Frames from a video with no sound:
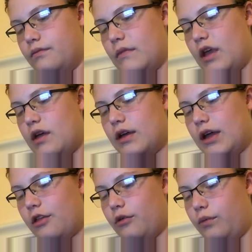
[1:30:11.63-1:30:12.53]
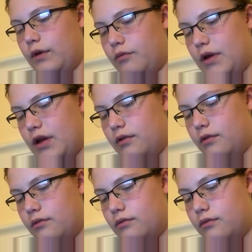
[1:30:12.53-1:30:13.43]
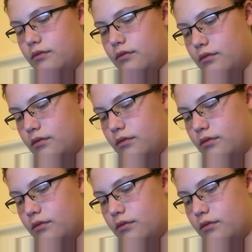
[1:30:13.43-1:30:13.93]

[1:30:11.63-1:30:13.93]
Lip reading: That's a weird man. Like...